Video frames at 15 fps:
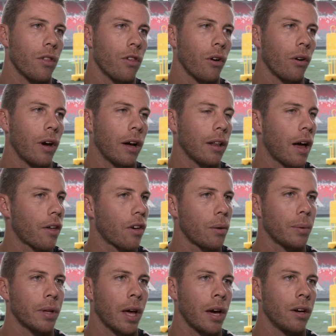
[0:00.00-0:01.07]
So, yeah, last
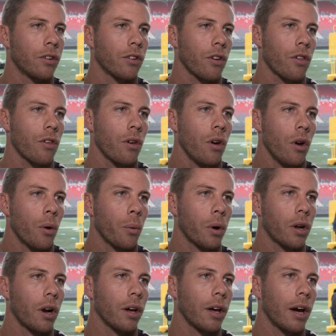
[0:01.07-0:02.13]
couple of days, just
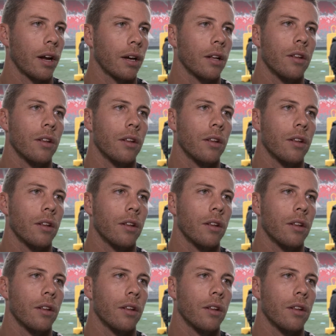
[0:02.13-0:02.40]
working on getting